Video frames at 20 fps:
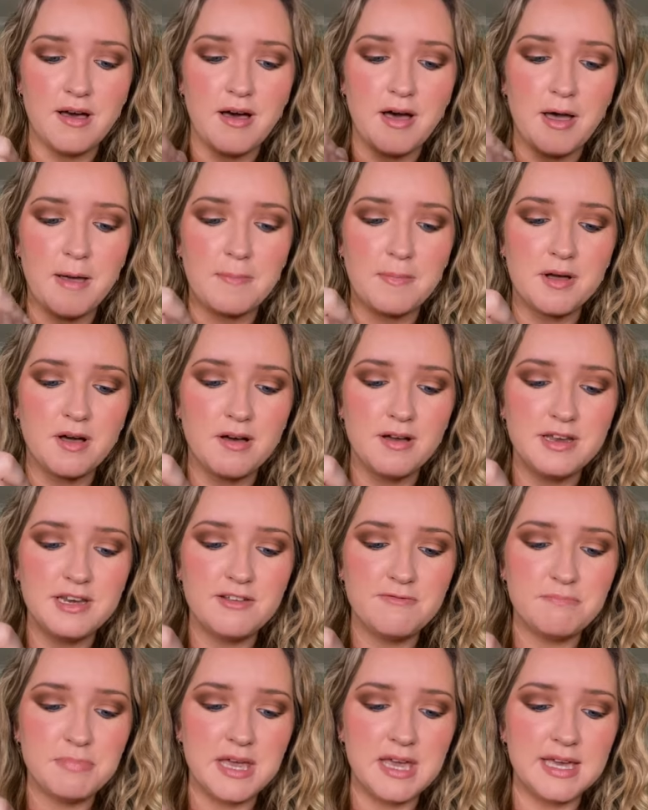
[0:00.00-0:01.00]
I'm kind
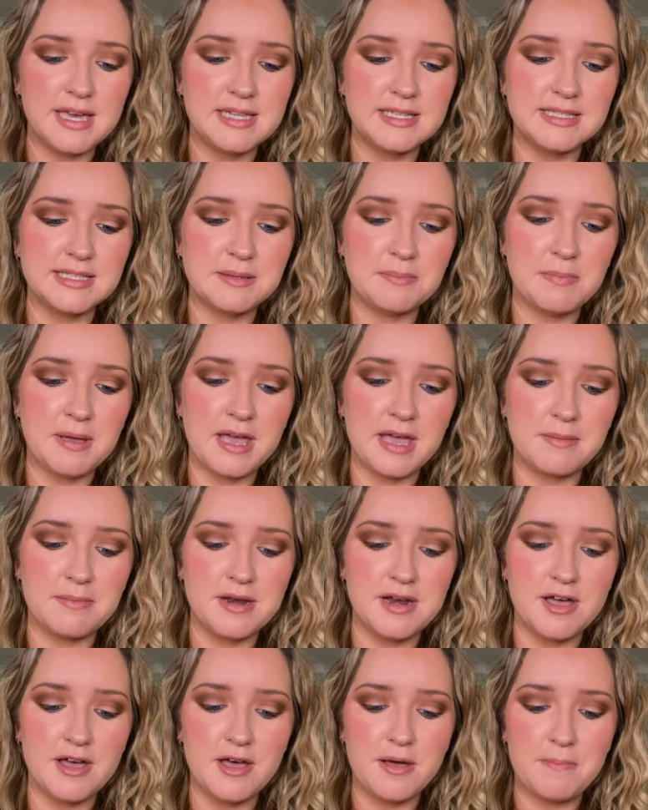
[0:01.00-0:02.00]
of picking some
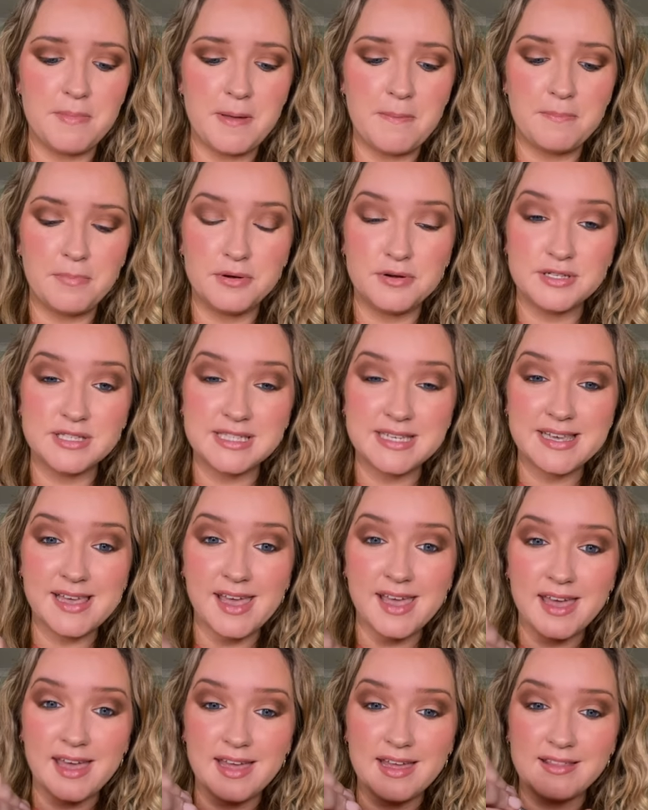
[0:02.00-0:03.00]
pigment up, putting
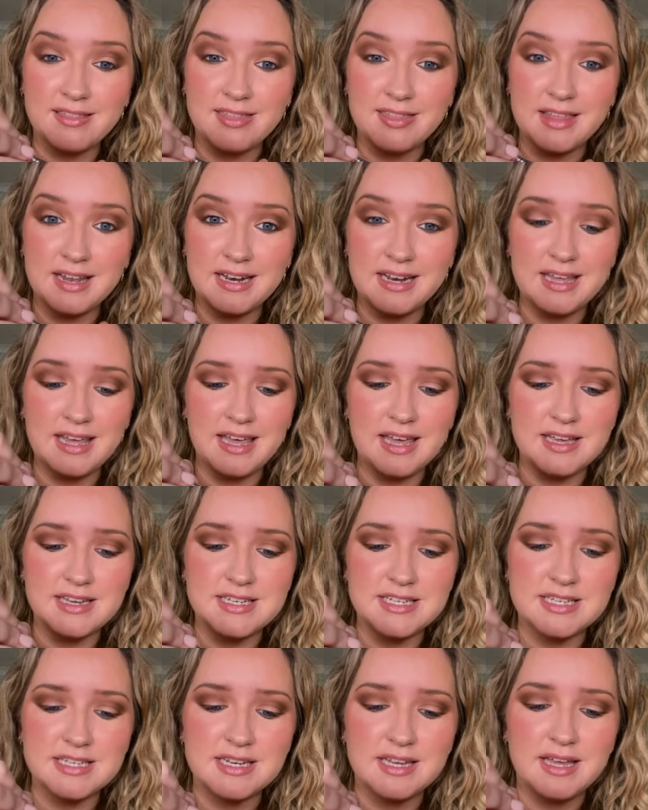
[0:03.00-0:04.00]
it in the
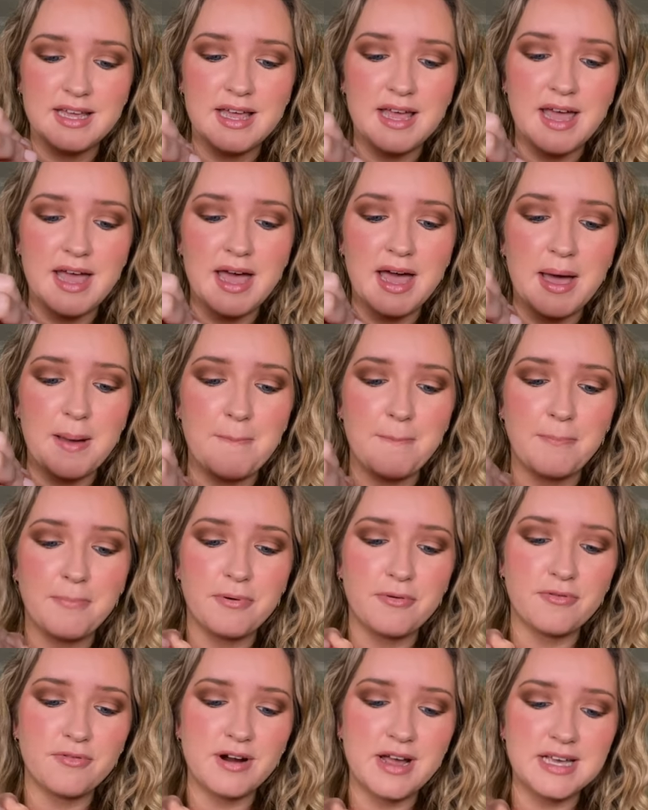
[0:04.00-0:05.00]
lid and
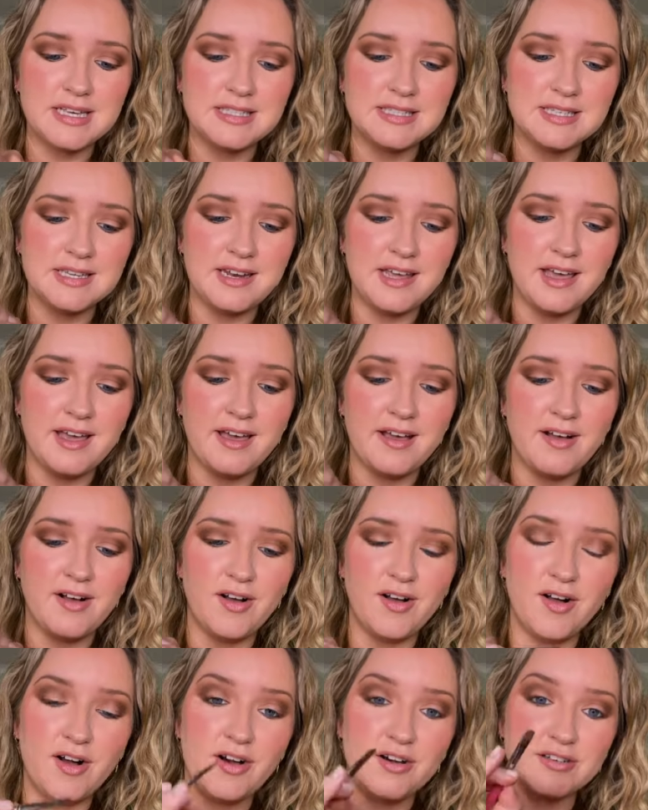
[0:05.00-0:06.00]
pressing it
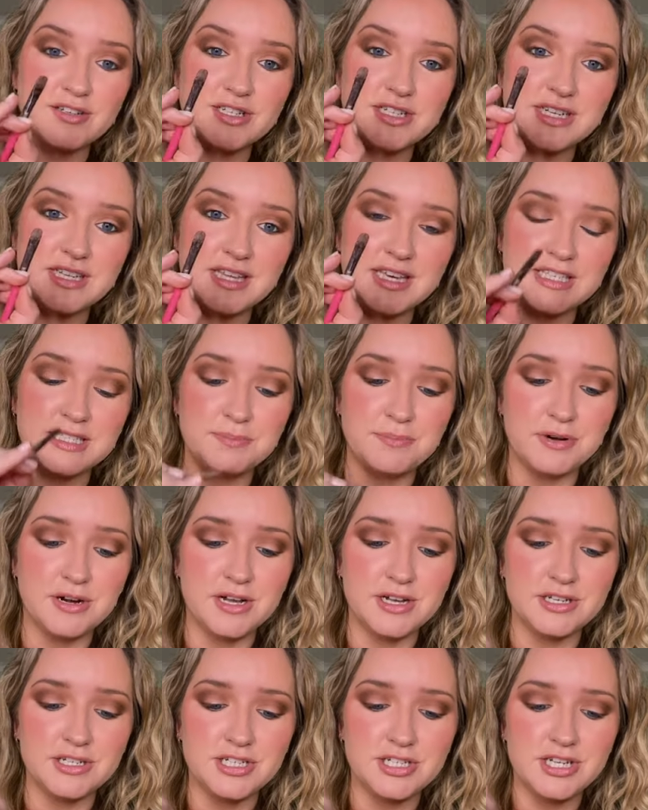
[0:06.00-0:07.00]
onto this
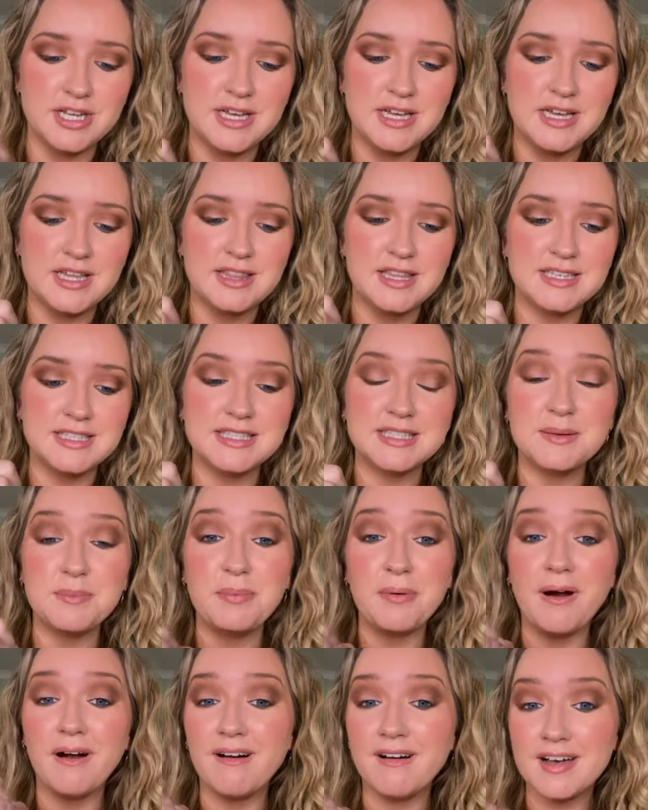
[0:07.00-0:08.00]
brush. This is a
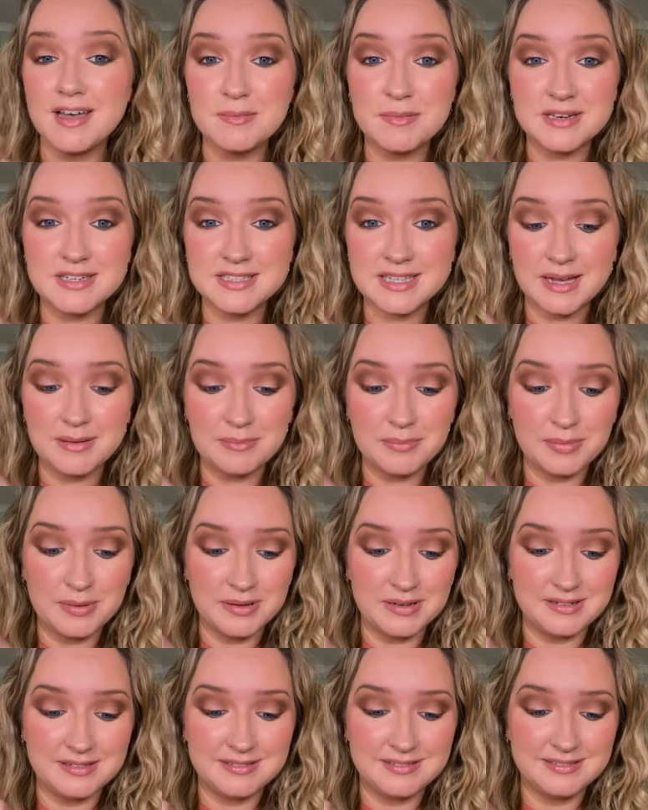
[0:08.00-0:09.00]
prime
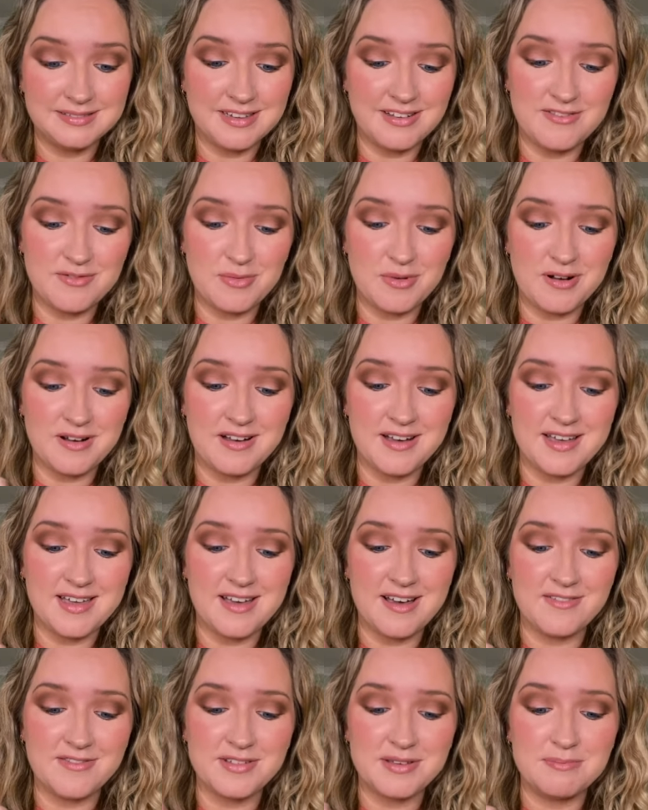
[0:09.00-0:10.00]
example of why
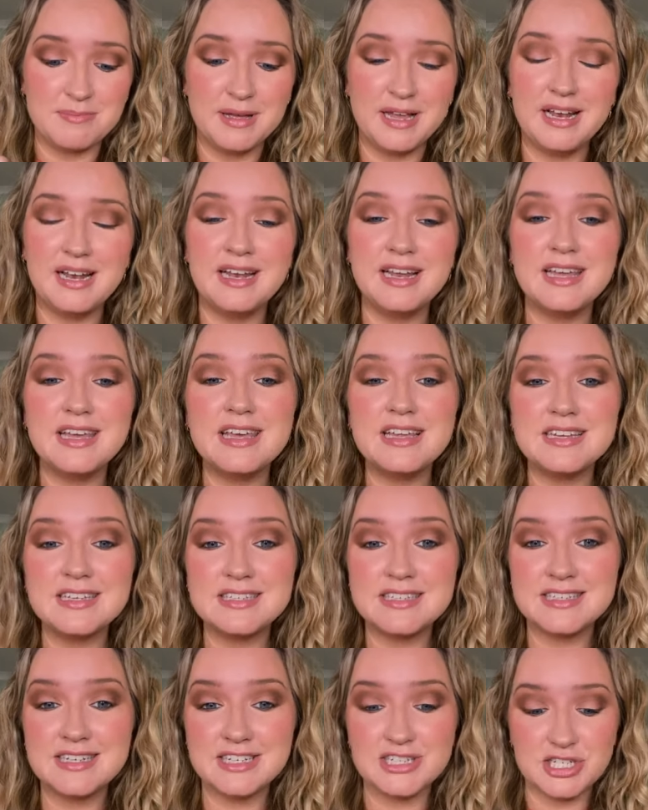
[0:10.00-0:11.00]
I've completely
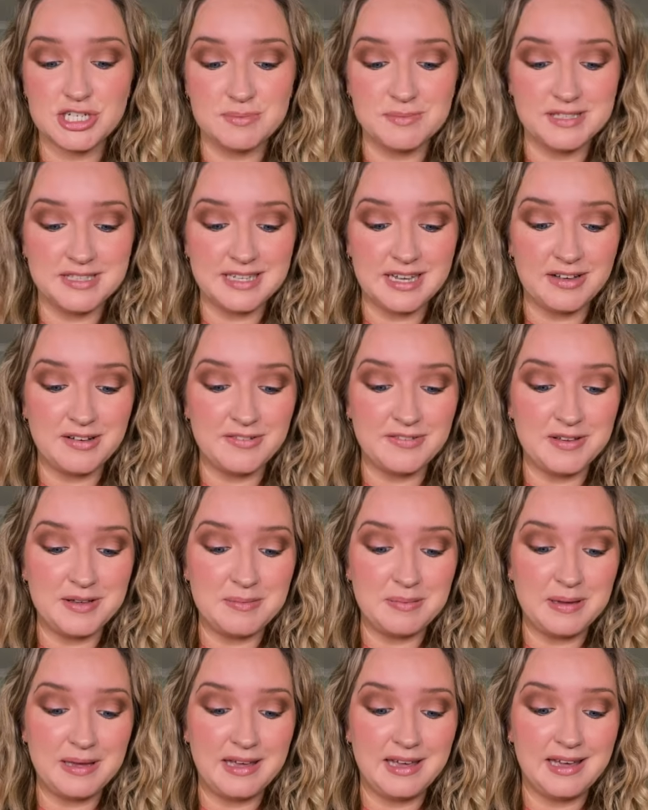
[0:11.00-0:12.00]
stitched myself
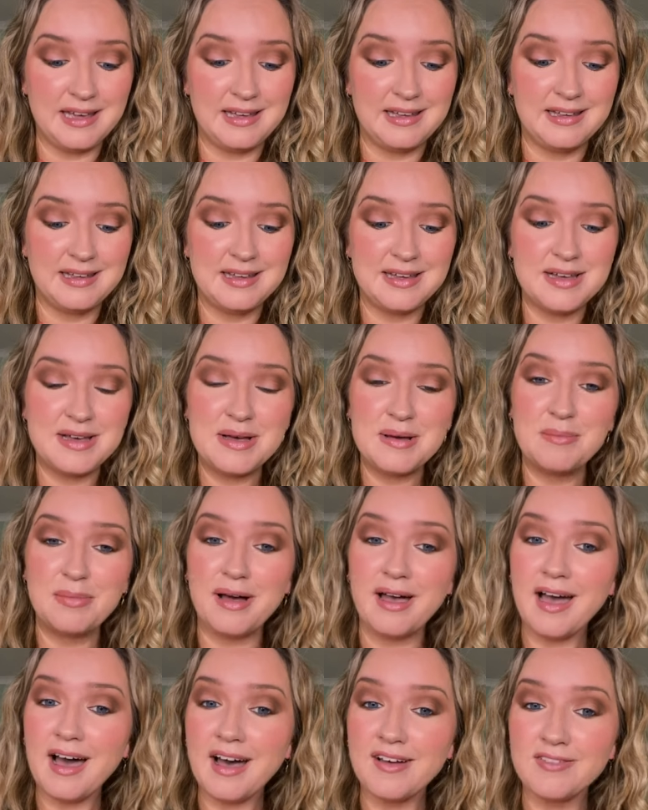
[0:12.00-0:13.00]
up here
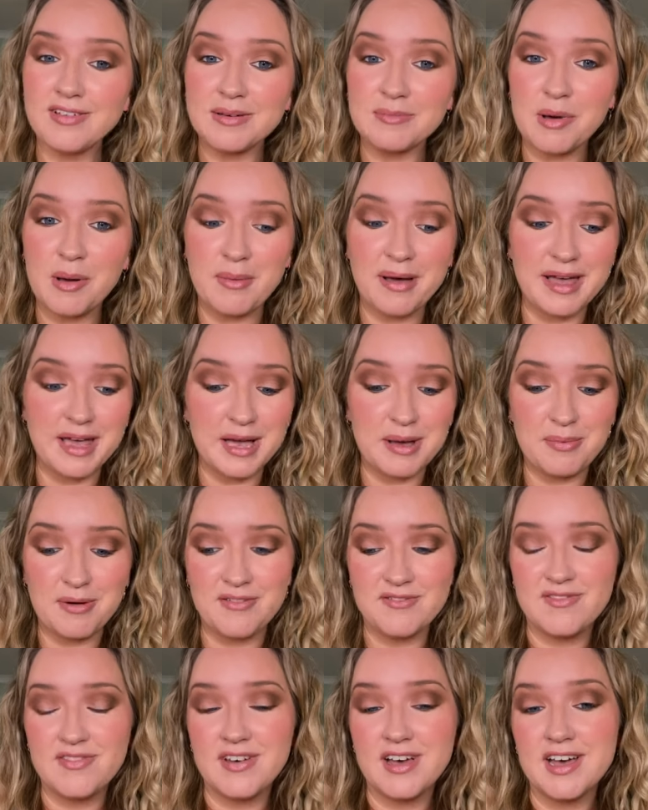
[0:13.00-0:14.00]
by having my makeup
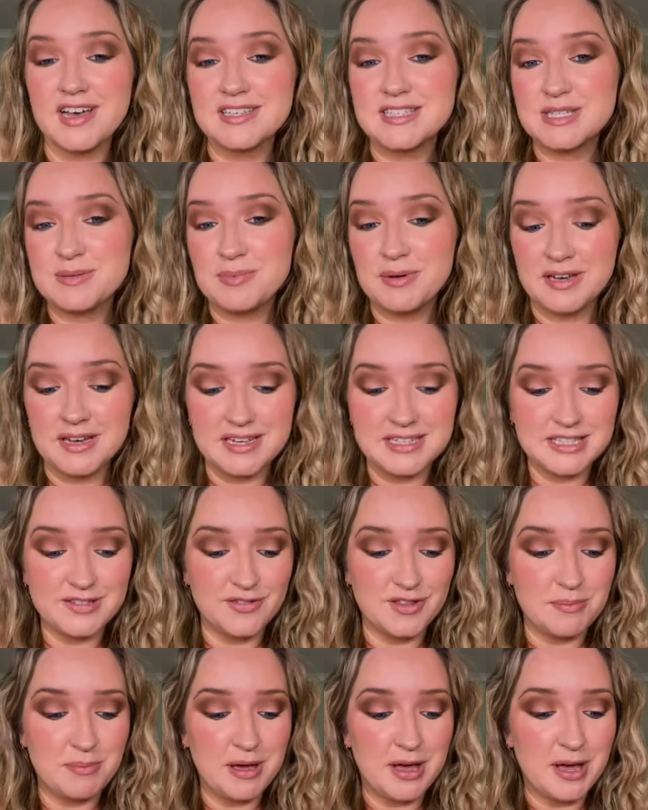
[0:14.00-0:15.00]
on first, but it's
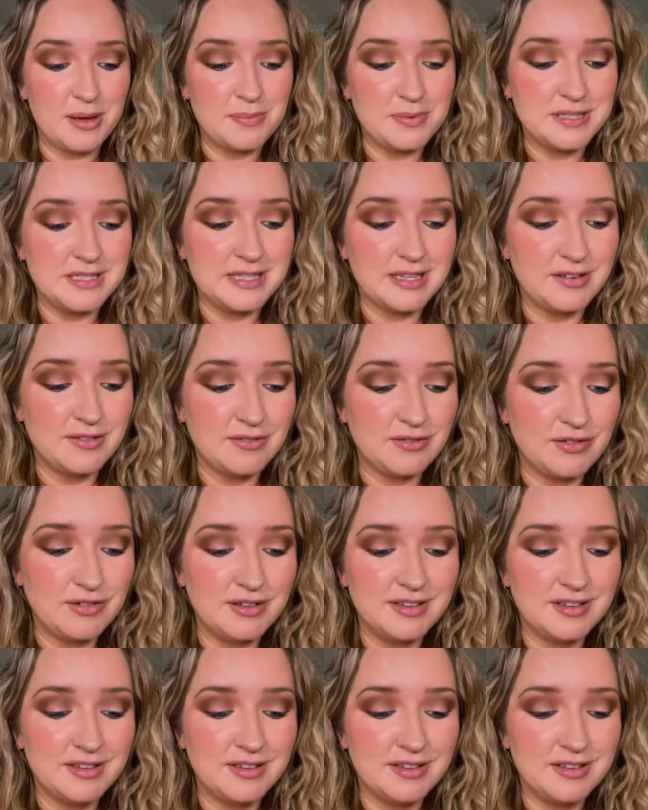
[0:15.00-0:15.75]
for the purpose of